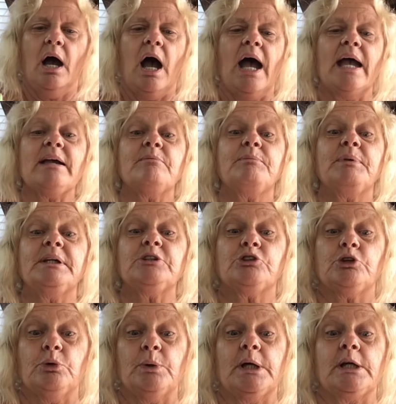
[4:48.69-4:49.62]
I have been
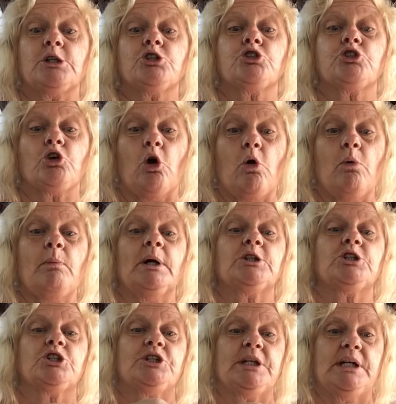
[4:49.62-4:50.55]
doing so
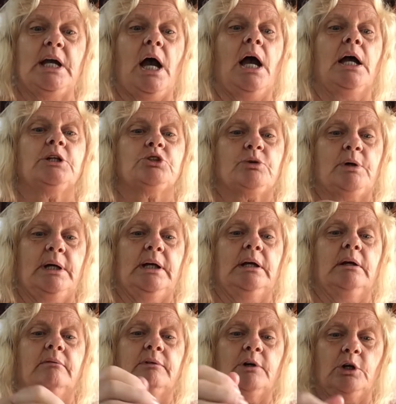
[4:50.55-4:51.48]
much
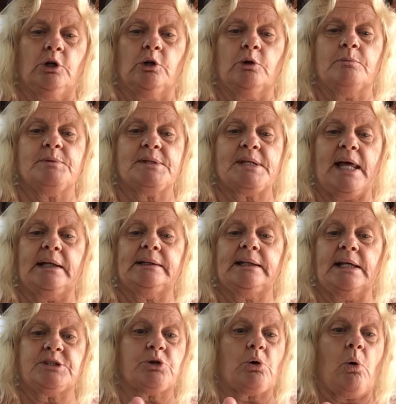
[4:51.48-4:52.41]
dehydrating of herbs
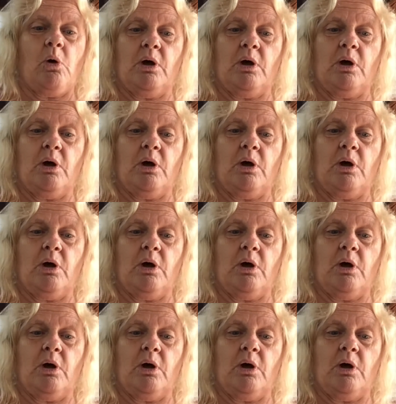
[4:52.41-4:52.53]
that